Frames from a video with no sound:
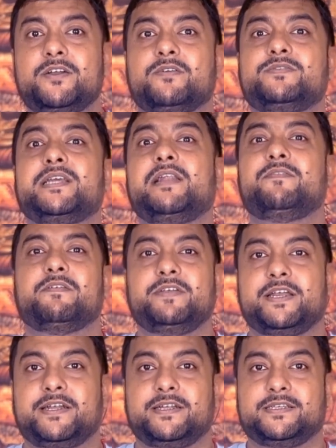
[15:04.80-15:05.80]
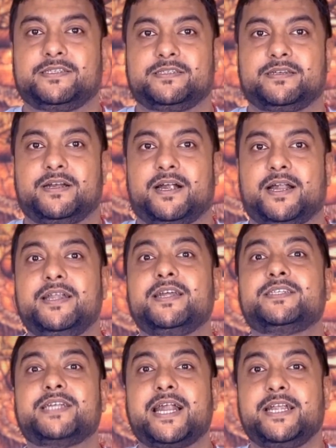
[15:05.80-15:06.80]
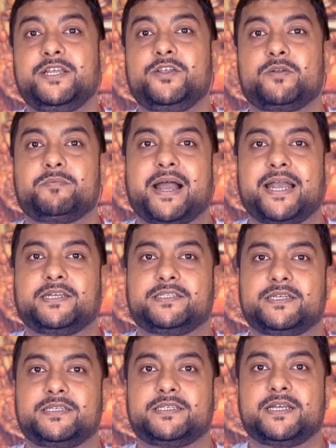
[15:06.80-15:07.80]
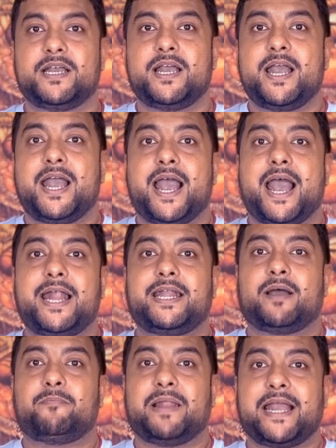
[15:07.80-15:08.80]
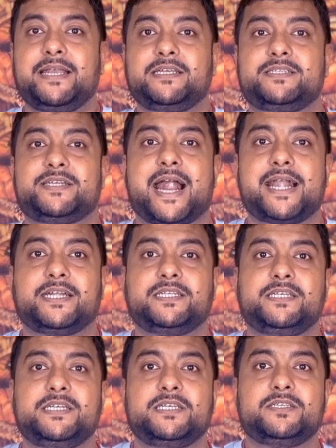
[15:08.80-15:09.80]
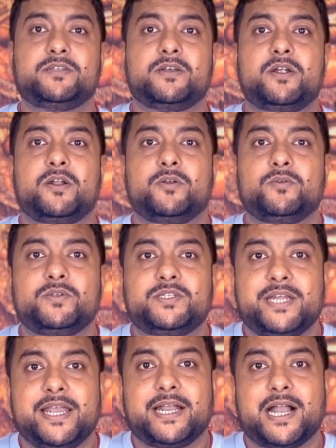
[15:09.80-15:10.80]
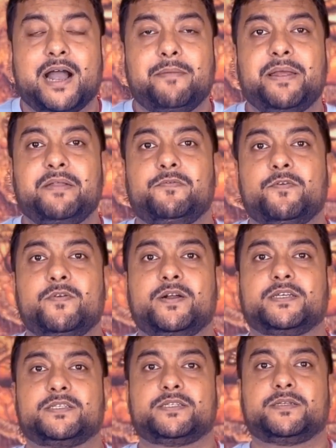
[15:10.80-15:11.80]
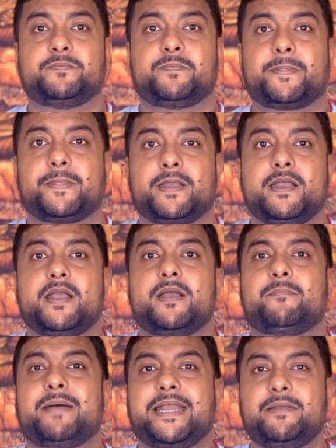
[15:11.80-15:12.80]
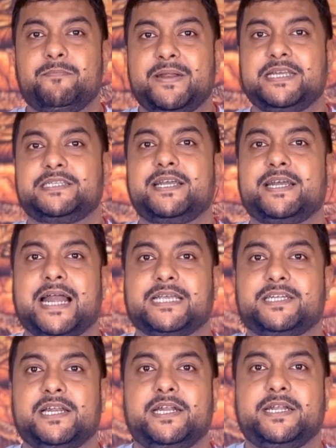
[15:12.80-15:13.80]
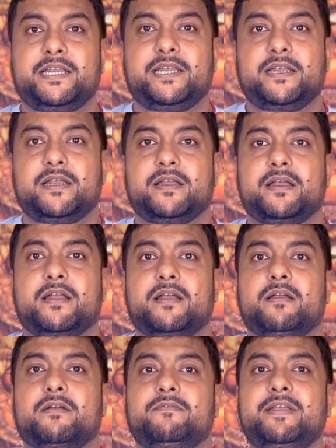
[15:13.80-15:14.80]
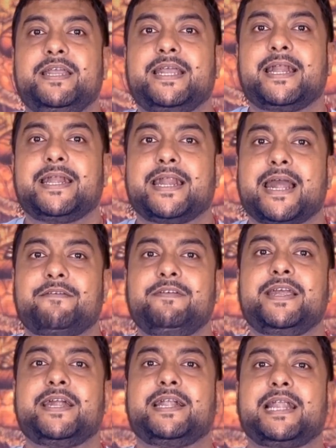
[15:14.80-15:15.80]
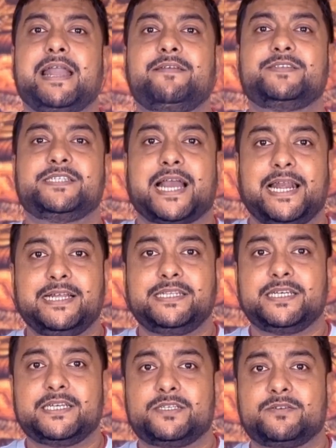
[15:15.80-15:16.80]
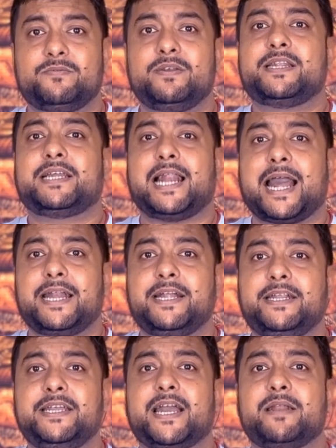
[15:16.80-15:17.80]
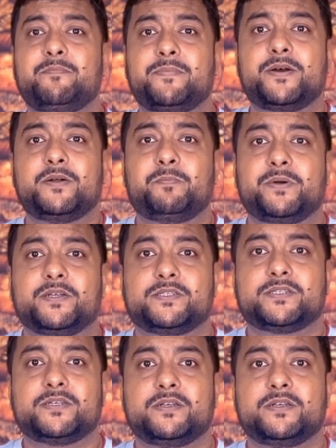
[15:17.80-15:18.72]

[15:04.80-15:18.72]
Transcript: of self awareness, understanding your biases, and applying strategies to stay calm and focused. By embracing rationality, we can navigate life's challenges with clarity and purpose.